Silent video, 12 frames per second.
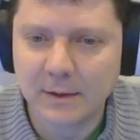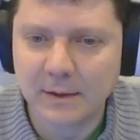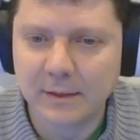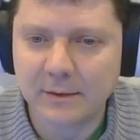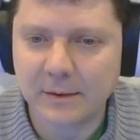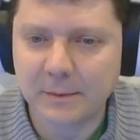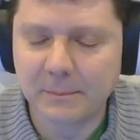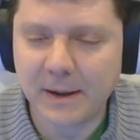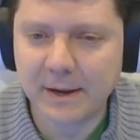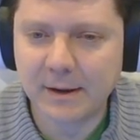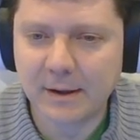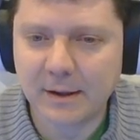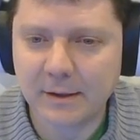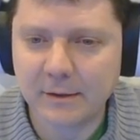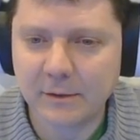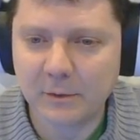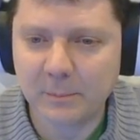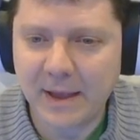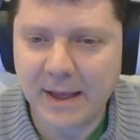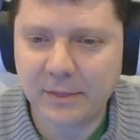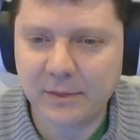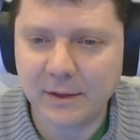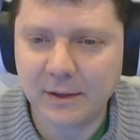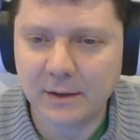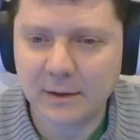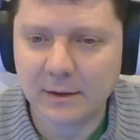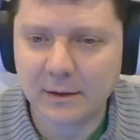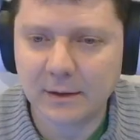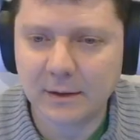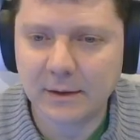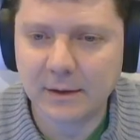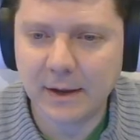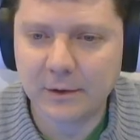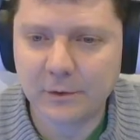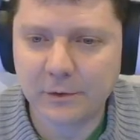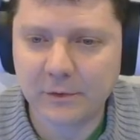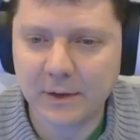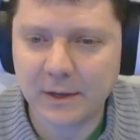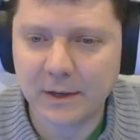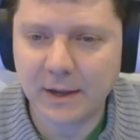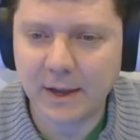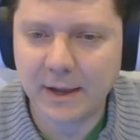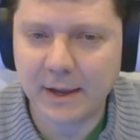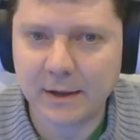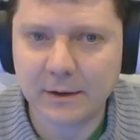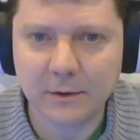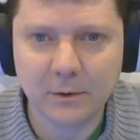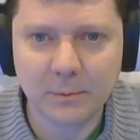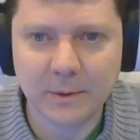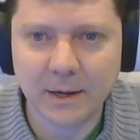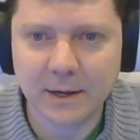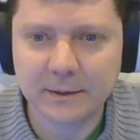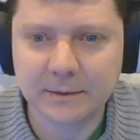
We got a Mycon, Spathy, an Anderson, and an Unga.